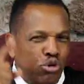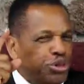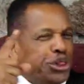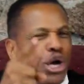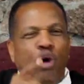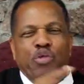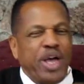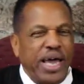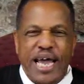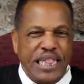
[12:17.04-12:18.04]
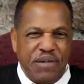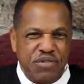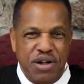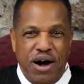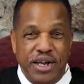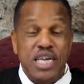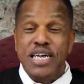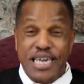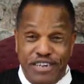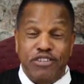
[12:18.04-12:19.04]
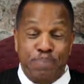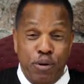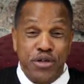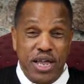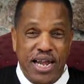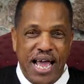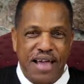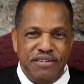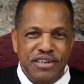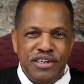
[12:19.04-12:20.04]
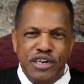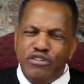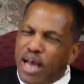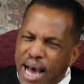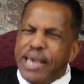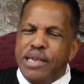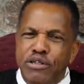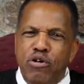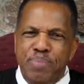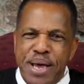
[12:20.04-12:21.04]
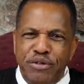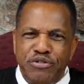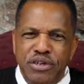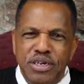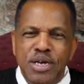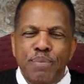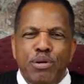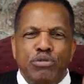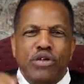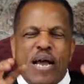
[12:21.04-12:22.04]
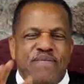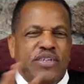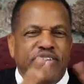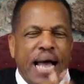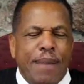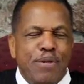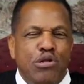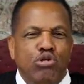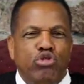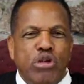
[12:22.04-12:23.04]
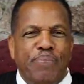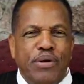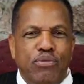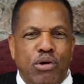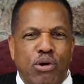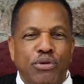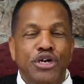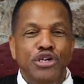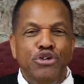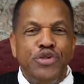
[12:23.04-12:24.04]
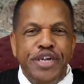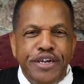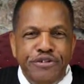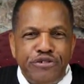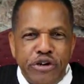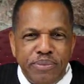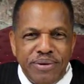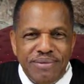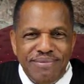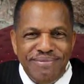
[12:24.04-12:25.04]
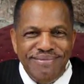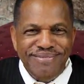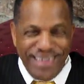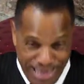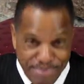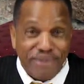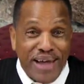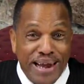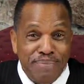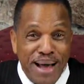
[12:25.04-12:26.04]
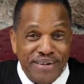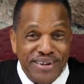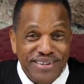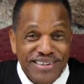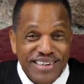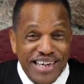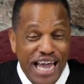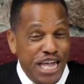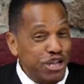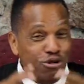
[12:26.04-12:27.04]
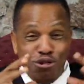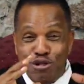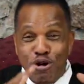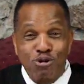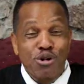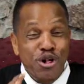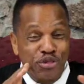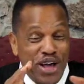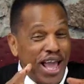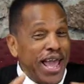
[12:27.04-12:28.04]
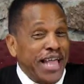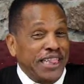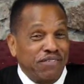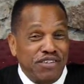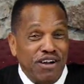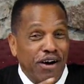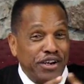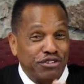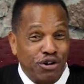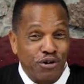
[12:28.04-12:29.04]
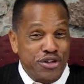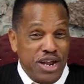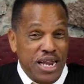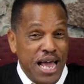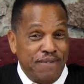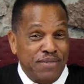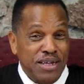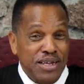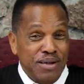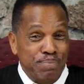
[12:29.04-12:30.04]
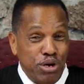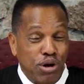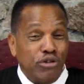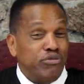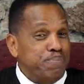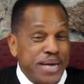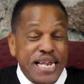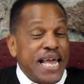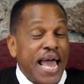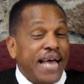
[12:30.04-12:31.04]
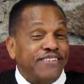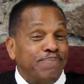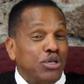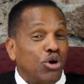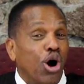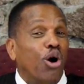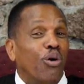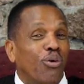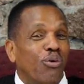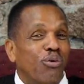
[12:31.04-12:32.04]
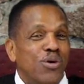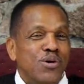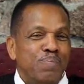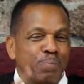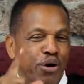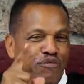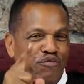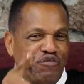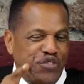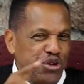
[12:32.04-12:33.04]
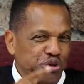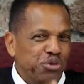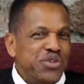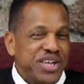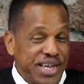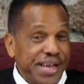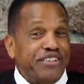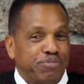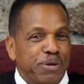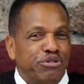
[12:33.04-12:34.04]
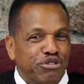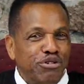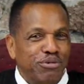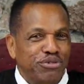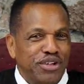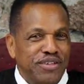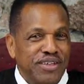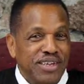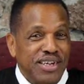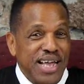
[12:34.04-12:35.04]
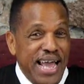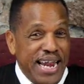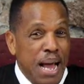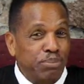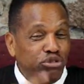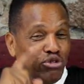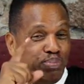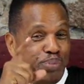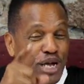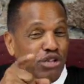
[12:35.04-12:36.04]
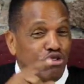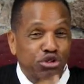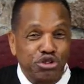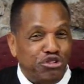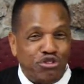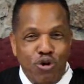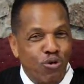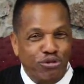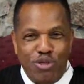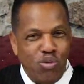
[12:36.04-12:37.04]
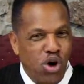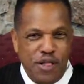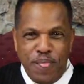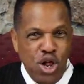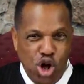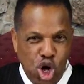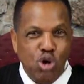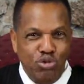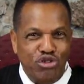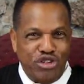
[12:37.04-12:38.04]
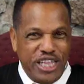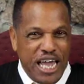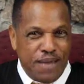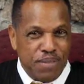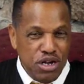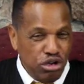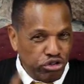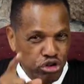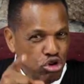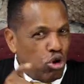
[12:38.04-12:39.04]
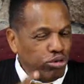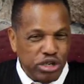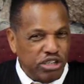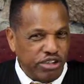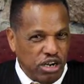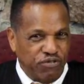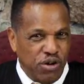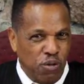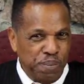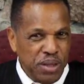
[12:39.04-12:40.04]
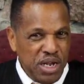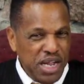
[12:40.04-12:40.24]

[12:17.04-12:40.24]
You know the hand of God is upon your life. You say, how you know, Pastor? Because every time you do something wrong, you get in trouble. Am I right about it? And you know the hand of God is on your life because many has been called, but few has been chosen. And I'm speaking to a chosen one on today. So you go to the telephone,